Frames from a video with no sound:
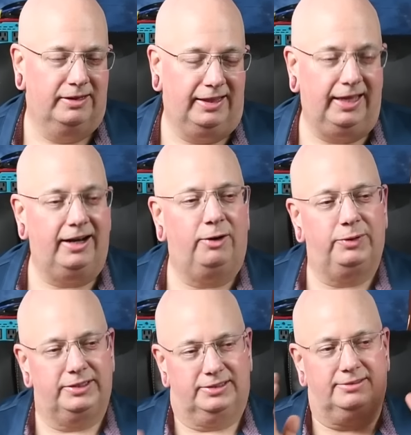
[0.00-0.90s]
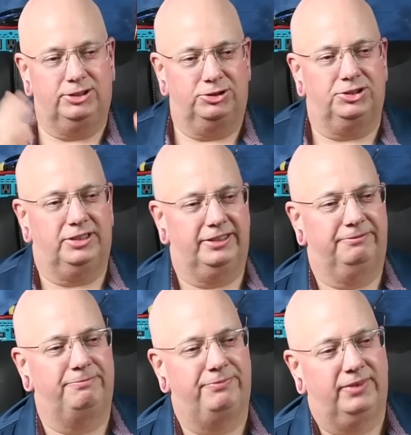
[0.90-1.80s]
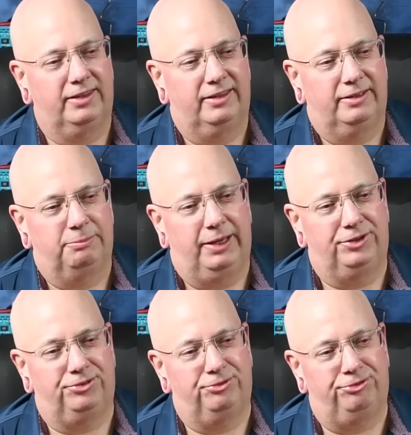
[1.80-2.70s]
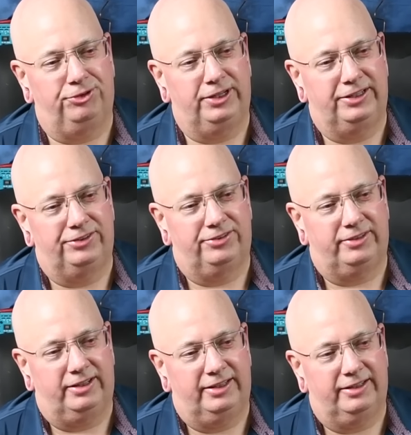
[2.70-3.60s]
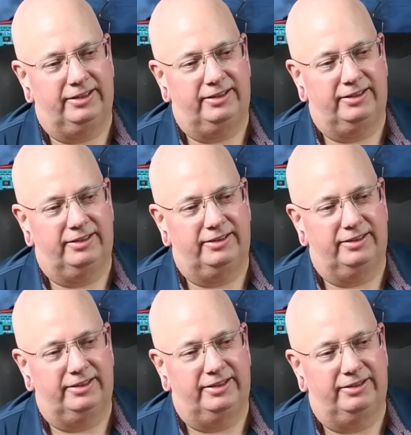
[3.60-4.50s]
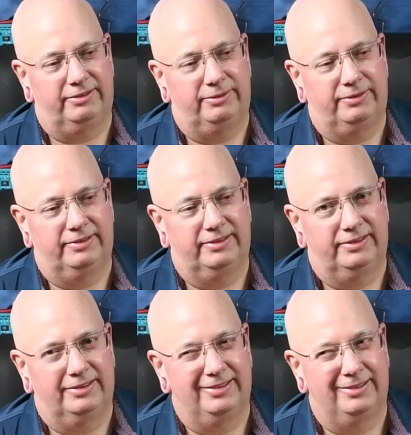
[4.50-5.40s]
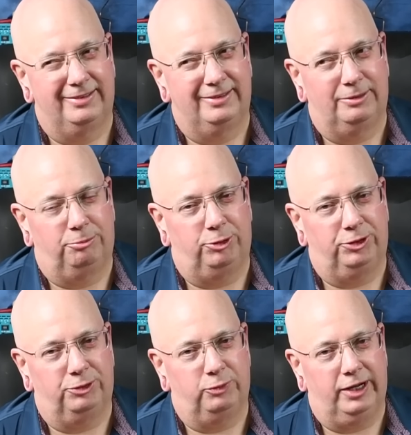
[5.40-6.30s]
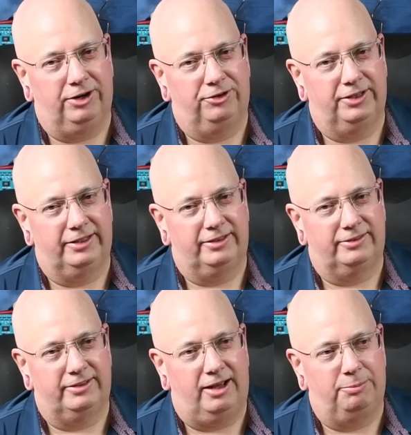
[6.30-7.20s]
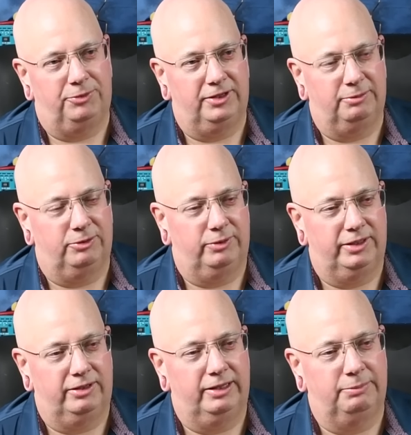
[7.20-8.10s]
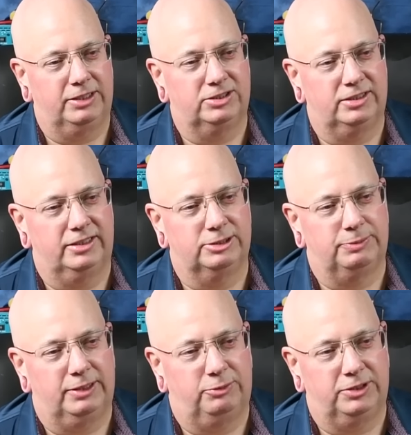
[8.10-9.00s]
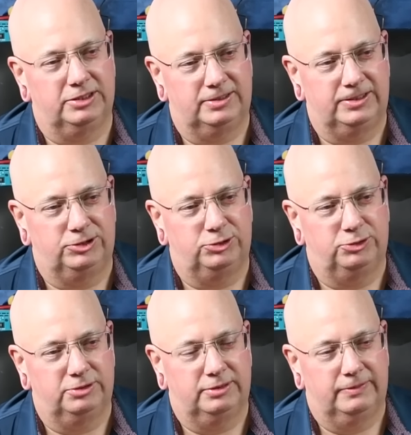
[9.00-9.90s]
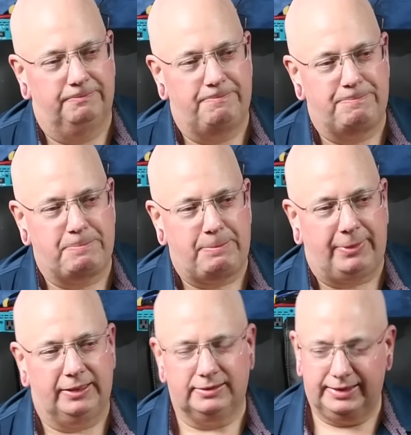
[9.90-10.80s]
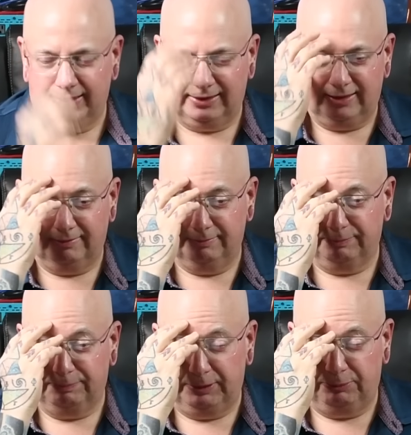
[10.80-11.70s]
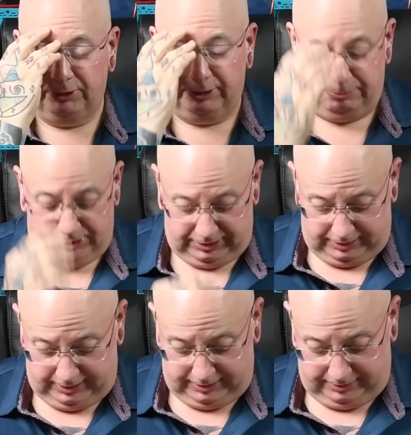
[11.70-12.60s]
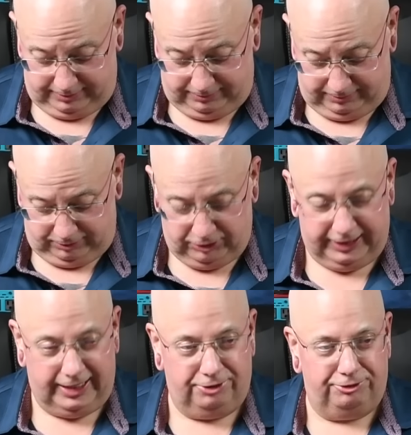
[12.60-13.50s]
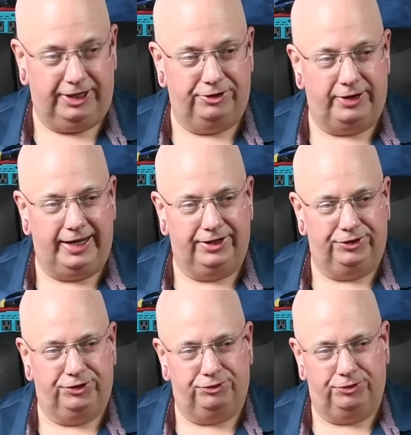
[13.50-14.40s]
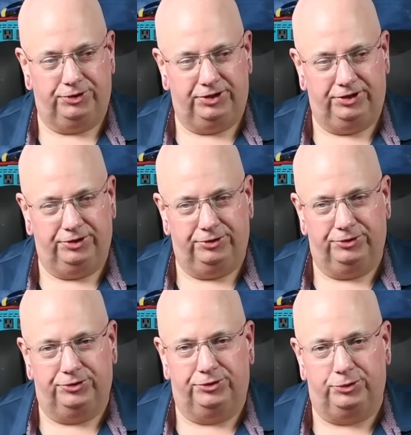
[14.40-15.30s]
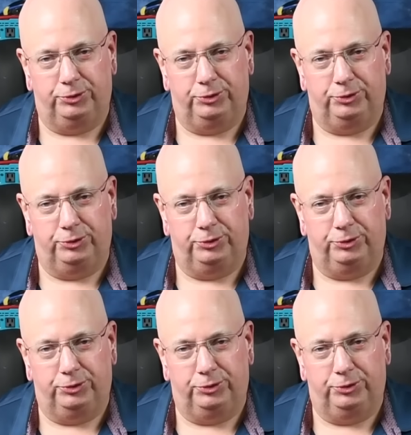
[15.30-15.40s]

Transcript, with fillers: And that always usually makes them freeze, kind of like a, you know, a broken record, they stop and think, well, you know, that makes sense, but I won't concede to it. It's like uh, people that have been uh, learning how to fight dragons for years in